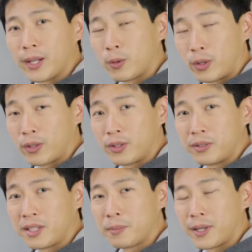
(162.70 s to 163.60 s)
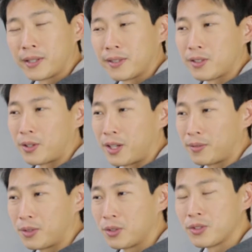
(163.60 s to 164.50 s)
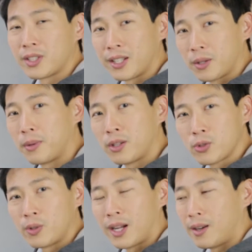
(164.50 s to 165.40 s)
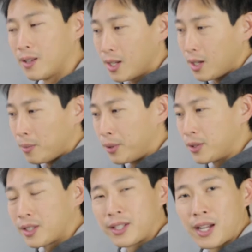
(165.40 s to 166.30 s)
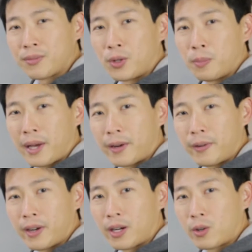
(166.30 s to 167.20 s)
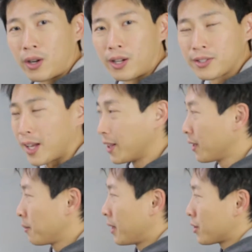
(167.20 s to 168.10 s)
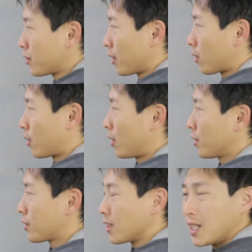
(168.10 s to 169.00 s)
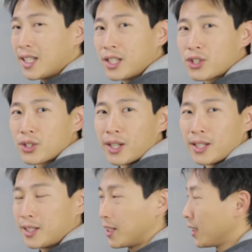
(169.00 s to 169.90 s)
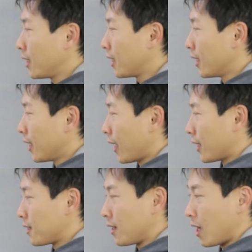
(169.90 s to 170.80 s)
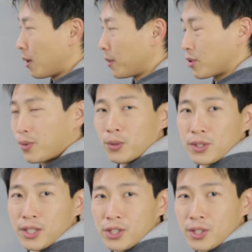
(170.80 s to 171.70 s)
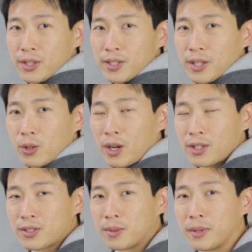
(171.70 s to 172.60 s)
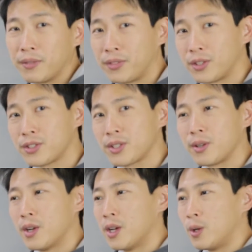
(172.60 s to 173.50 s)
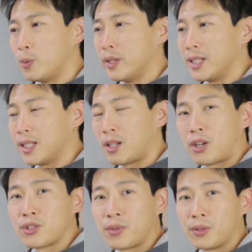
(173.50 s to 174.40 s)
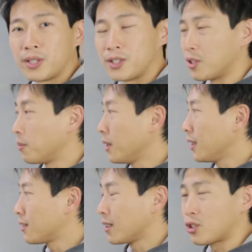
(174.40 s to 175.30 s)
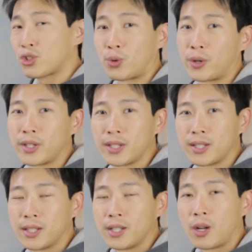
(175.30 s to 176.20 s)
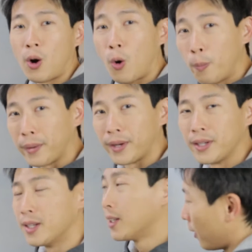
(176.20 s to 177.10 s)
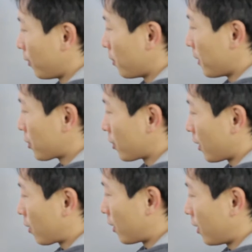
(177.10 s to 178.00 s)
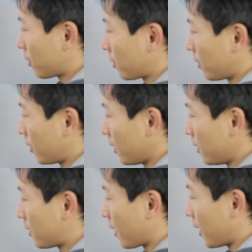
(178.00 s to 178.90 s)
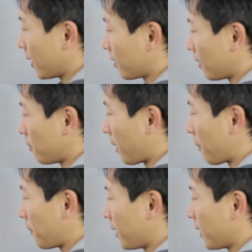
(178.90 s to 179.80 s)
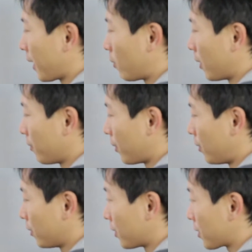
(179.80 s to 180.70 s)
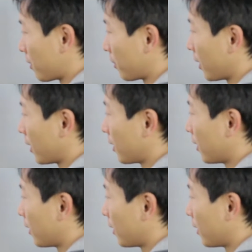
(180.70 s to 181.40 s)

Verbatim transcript: In order to debug this, all you have to do is take the module out, put a 9 volt battery across, and then measure across each LED and see how much voltage there is across them. If there's a really large voltage, it means it's shorted open. If you measure across these guys, it might be like 1 volt or something.